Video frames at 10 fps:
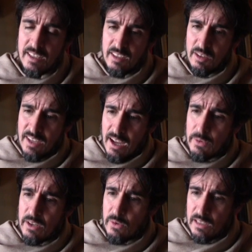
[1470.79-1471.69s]
So now
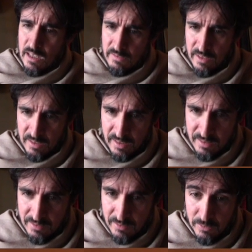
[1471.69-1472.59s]
we know what love is,
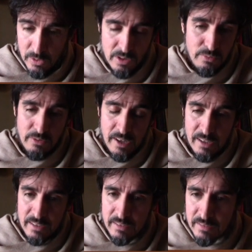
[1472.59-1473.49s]
which is
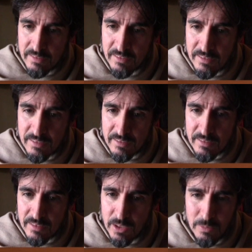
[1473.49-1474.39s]
rare.
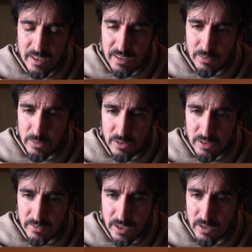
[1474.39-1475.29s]
Nobody in the
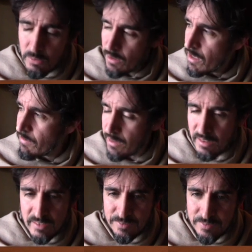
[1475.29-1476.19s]
world even knows what love is.